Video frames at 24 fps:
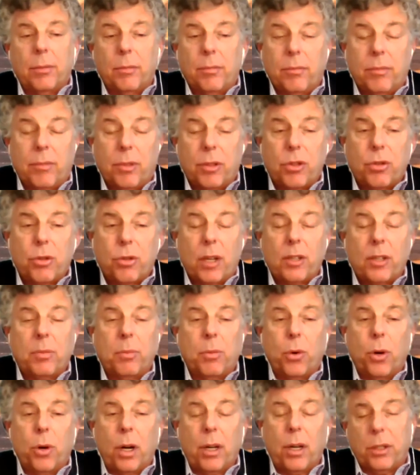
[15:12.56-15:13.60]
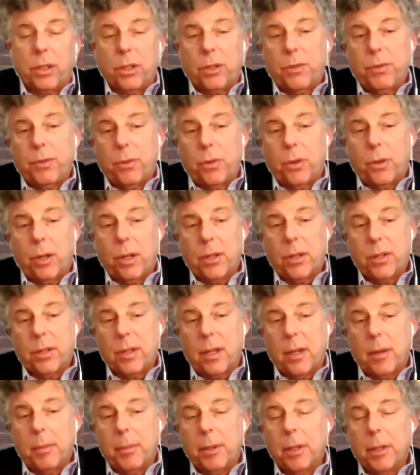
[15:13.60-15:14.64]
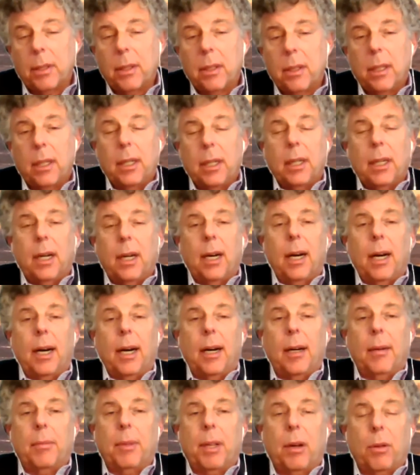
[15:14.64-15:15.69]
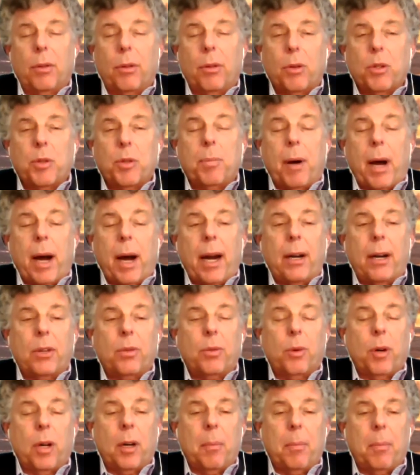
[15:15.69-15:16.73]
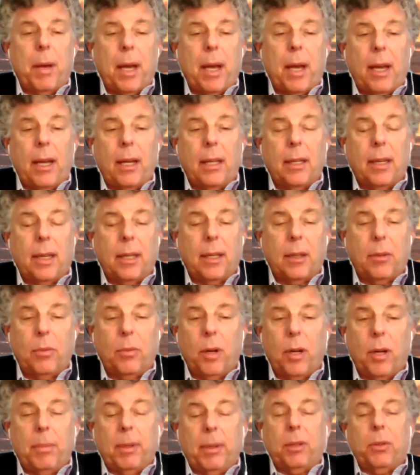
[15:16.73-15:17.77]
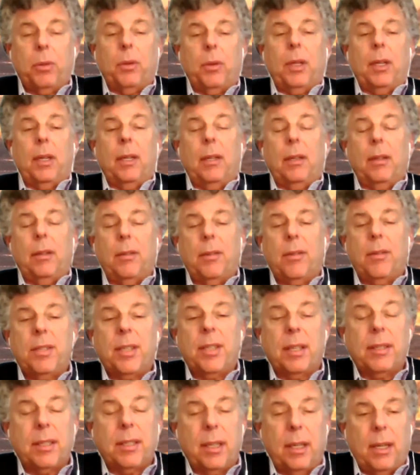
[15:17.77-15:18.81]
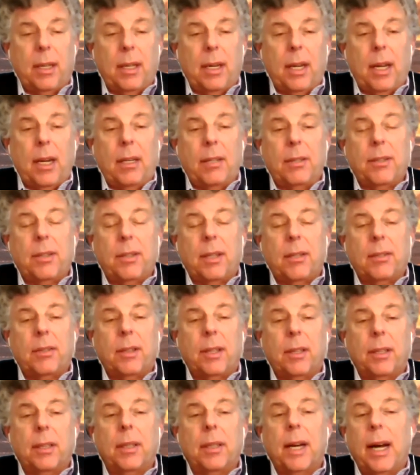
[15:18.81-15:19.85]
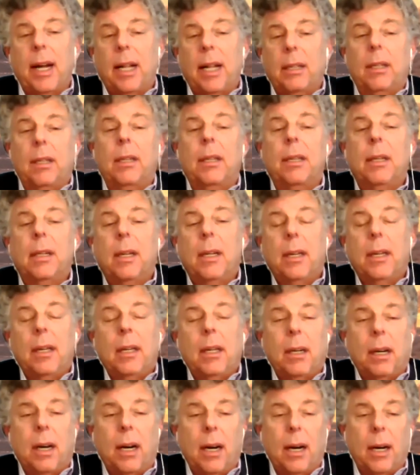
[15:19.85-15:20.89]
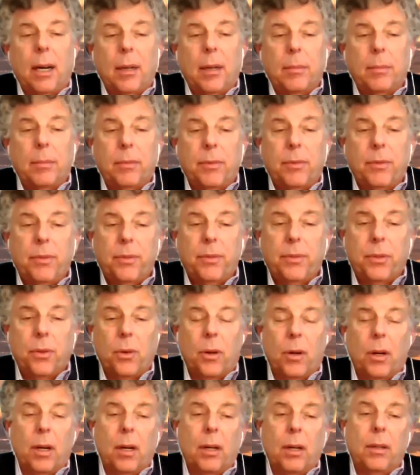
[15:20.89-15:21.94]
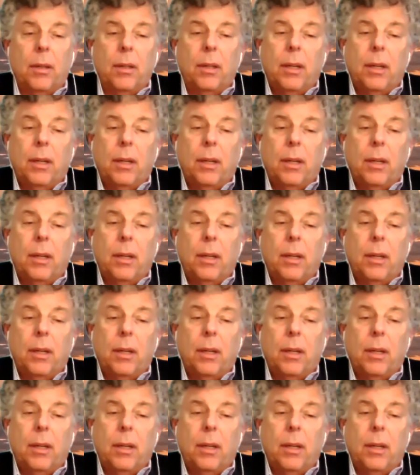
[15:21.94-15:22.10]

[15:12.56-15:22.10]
distressed mortgages, for example, those buyers want to pay anywhere between 60 and 80 cents on the dollar for